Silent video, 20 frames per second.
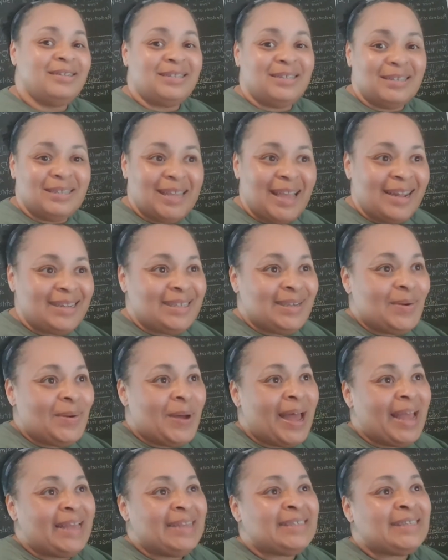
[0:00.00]
looked at that
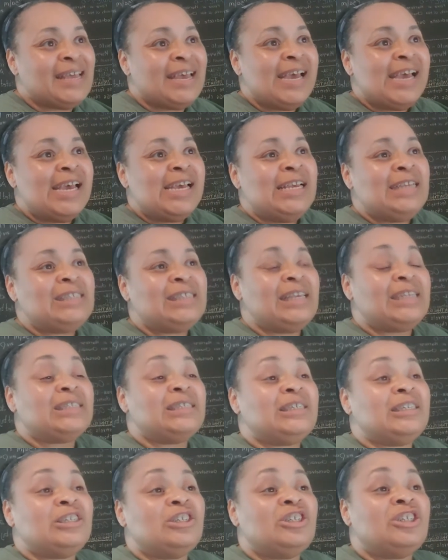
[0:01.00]
twice. He
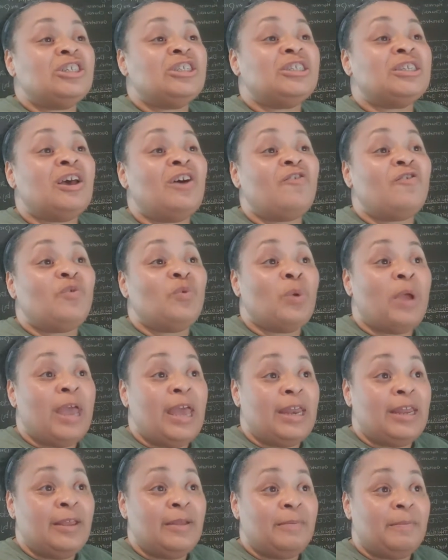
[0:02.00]
says, Get yourself
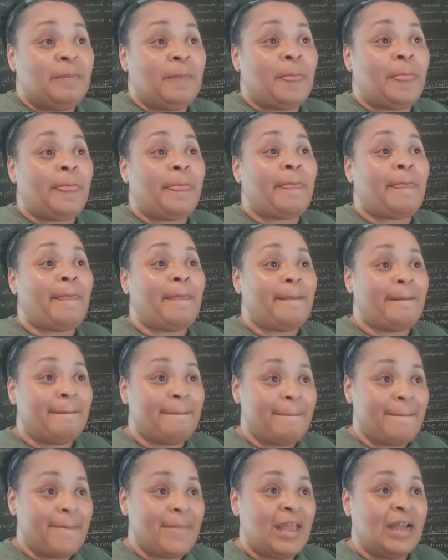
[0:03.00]
ready.
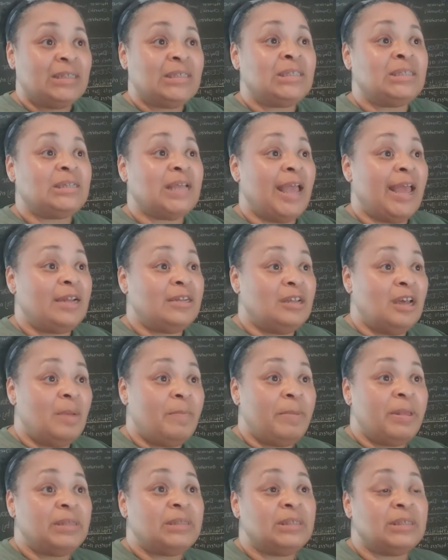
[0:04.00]
Stand
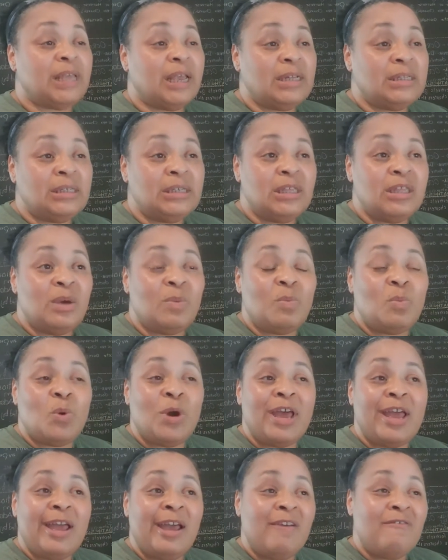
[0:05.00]
up and say to them
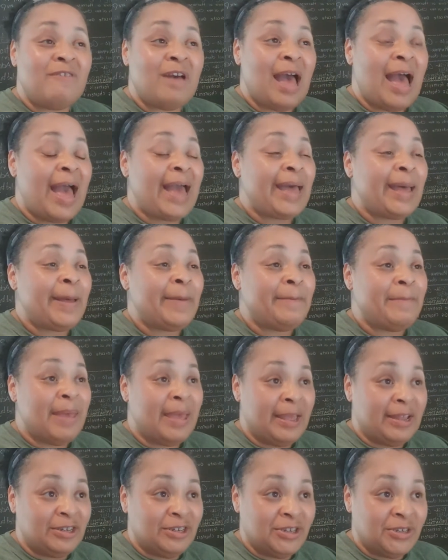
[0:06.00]
whatever I
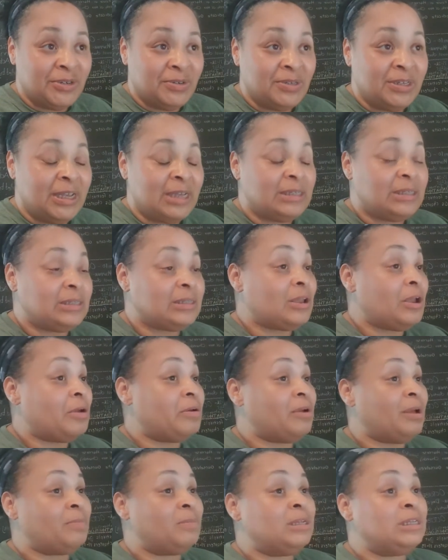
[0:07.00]
command you. Yes,
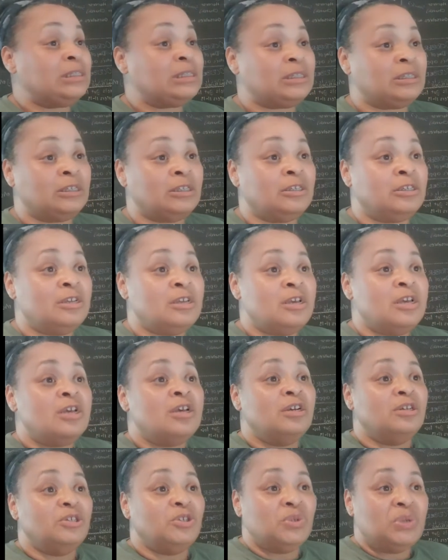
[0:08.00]
sir, I'm listening.
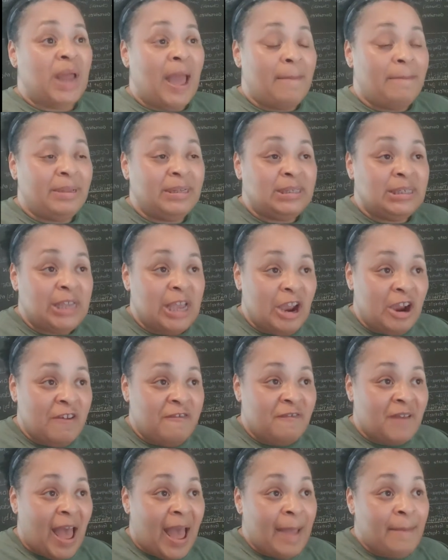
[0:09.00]
Do not be
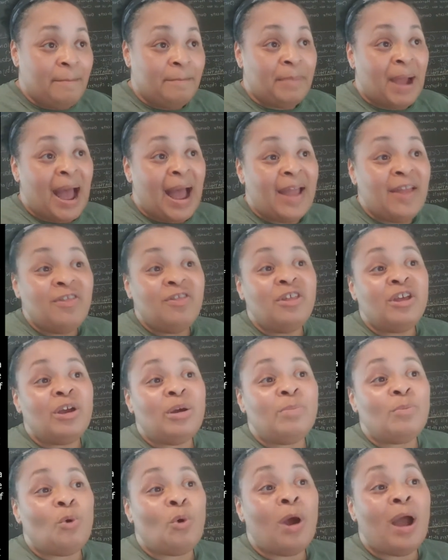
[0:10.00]
terrified by
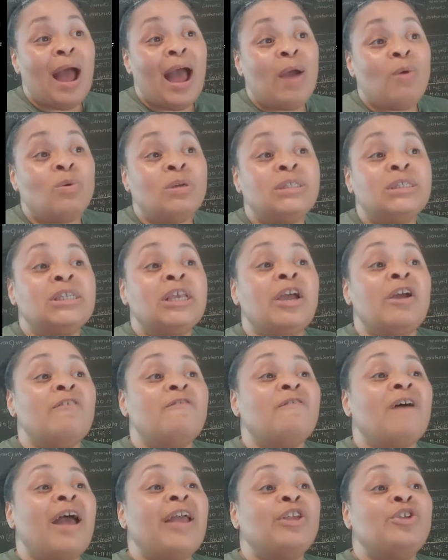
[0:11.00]
them, or I will
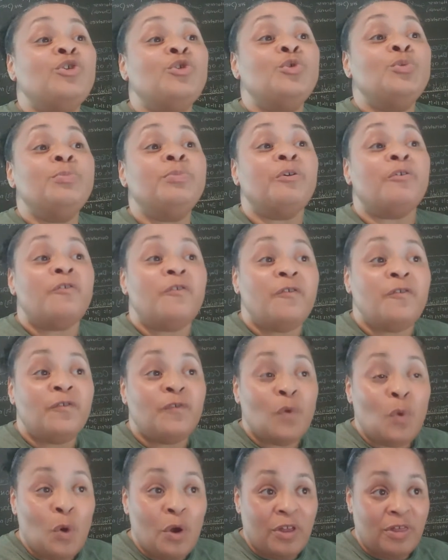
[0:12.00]
terrify you
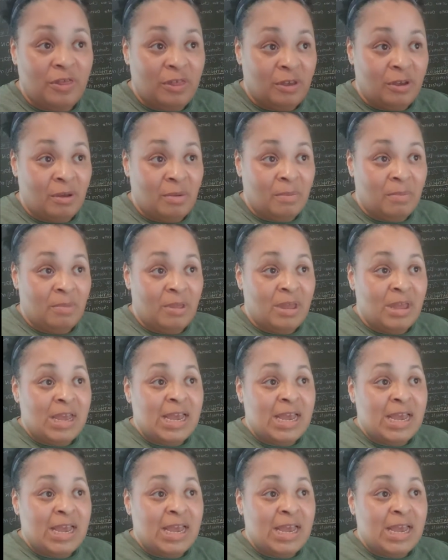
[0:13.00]
before them.